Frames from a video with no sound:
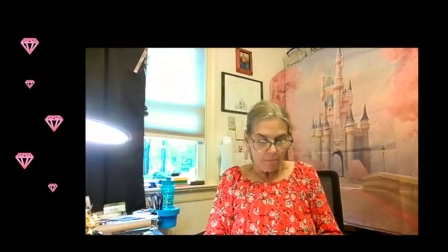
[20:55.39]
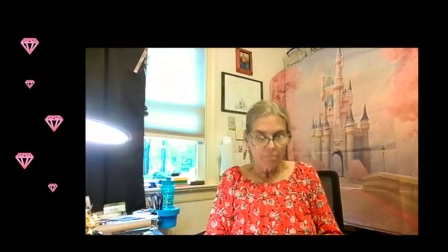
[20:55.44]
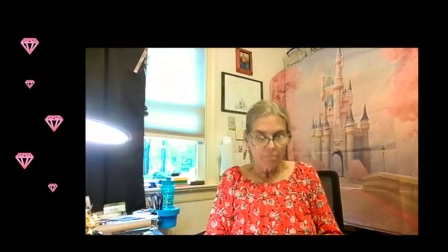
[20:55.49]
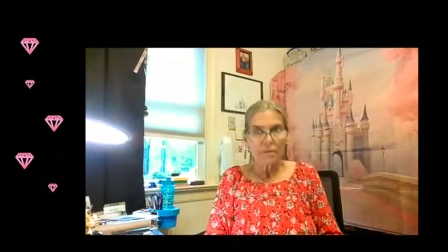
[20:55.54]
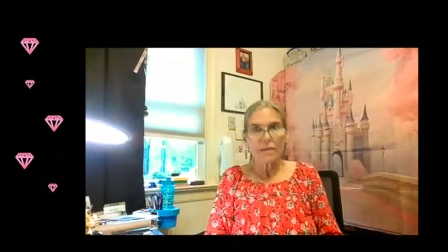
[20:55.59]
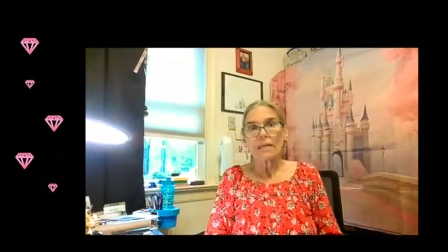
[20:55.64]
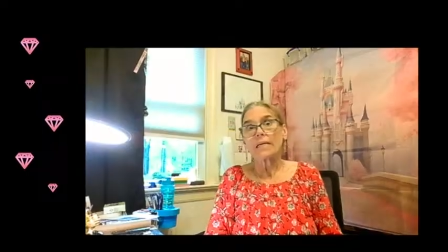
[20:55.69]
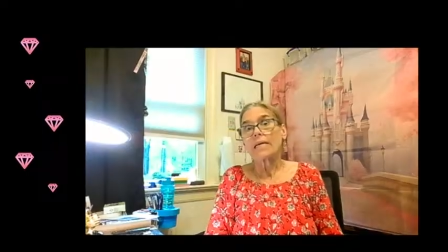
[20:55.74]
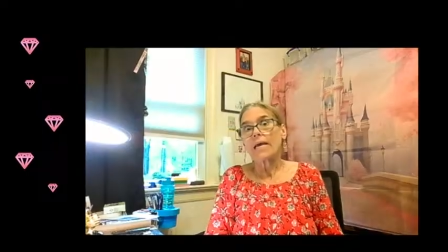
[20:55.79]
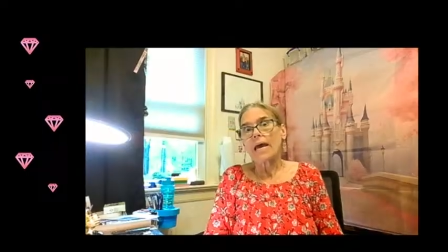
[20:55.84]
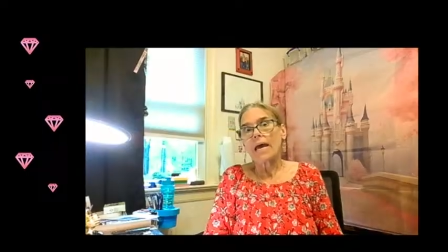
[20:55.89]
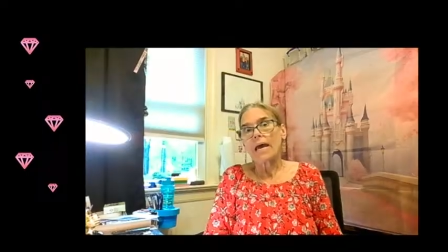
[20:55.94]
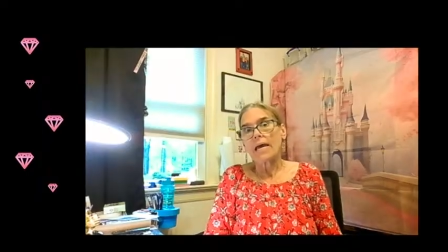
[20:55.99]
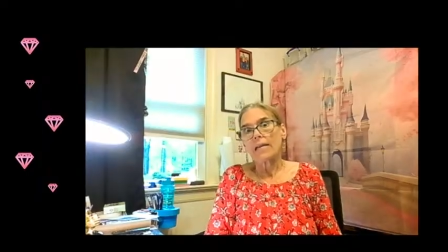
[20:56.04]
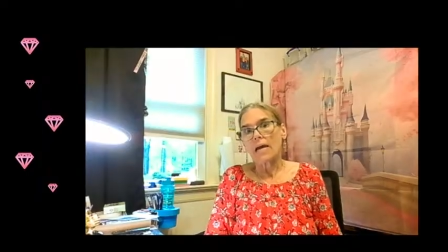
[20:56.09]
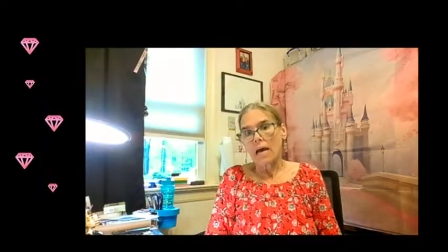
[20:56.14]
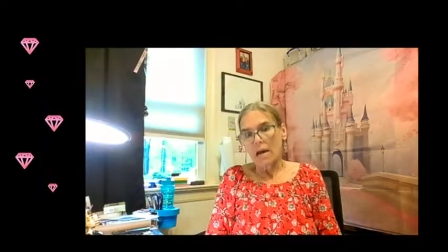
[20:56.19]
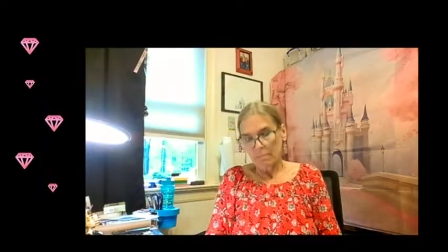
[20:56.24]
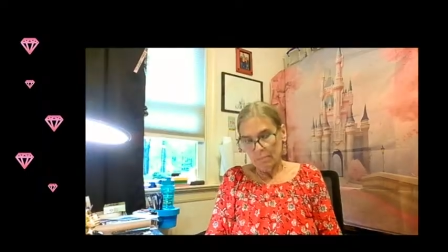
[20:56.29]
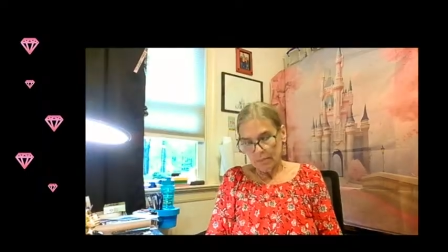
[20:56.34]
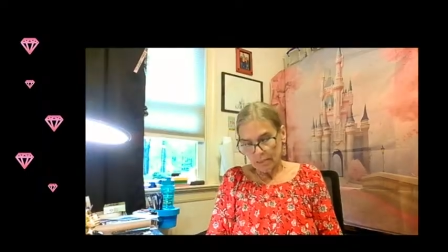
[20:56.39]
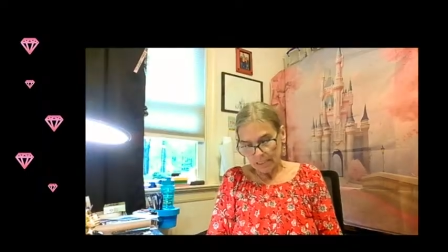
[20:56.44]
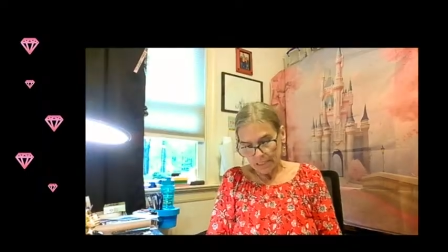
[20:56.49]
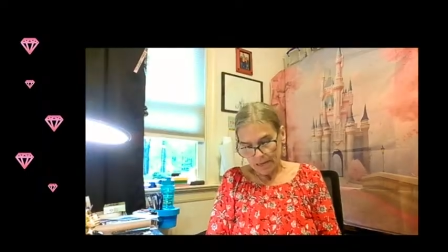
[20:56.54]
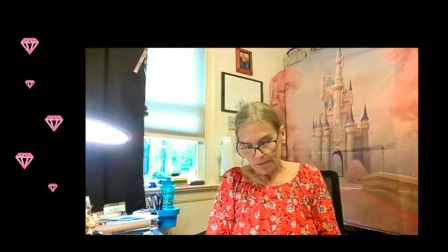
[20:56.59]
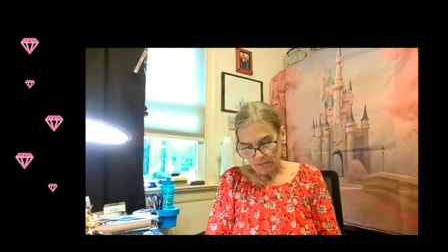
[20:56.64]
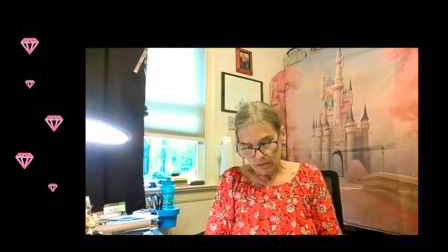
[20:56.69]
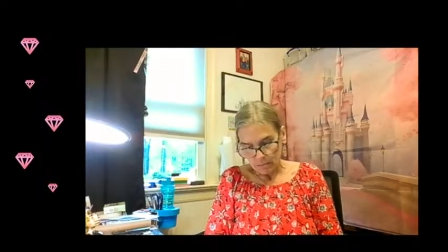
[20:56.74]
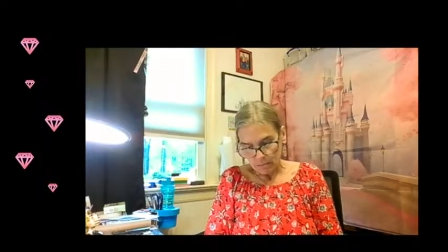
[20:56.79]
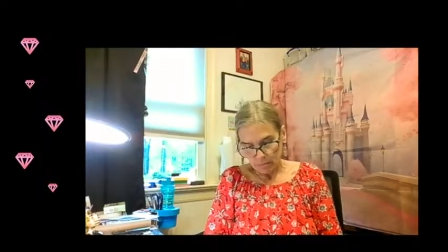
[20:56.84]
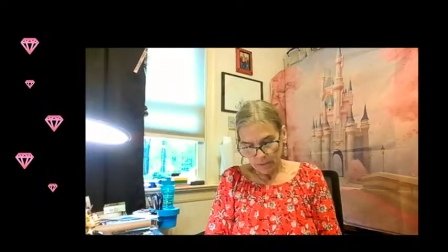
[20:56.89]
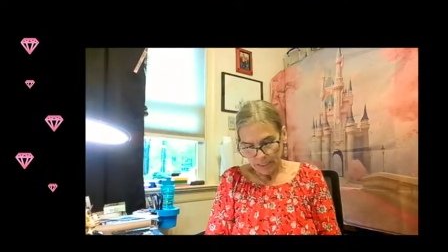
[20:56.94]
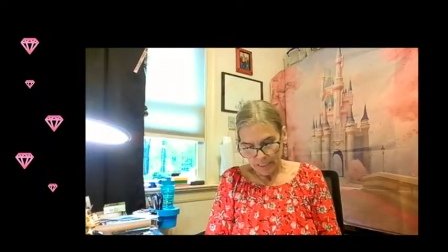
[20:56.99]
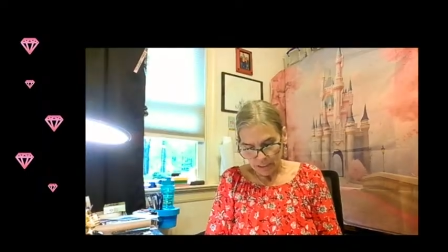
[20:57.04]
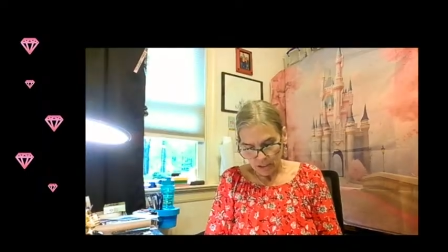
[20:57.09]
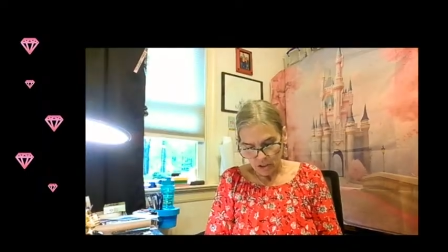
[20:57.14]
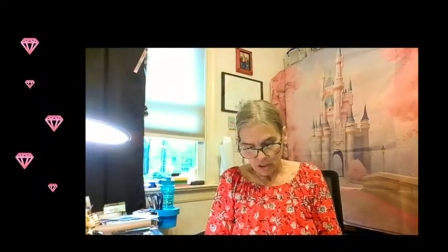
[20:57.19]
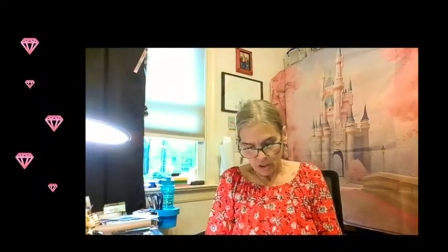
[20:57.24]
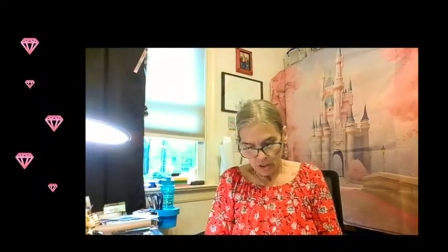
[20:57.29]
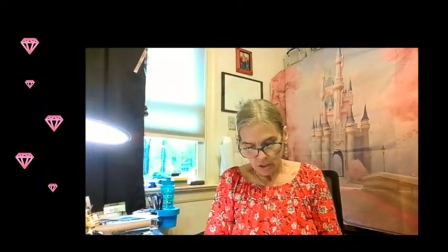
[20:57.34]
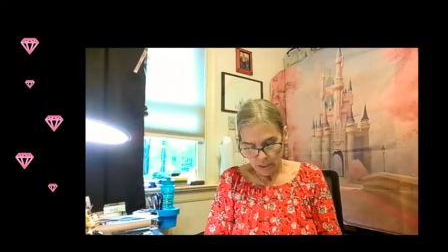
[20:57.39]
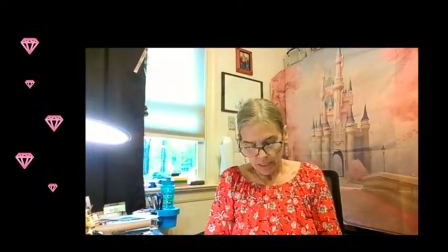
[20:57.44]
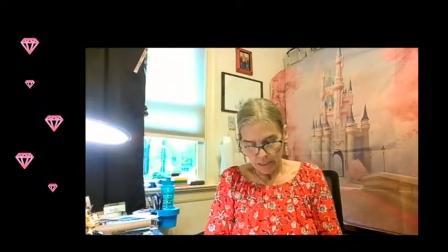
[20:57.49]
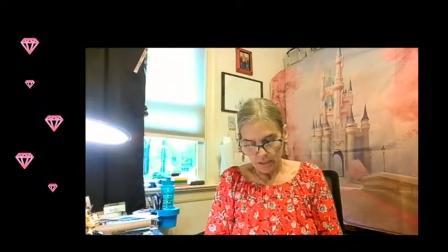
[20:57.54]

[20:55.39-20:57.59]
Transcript: But again, I'm a 7 placer,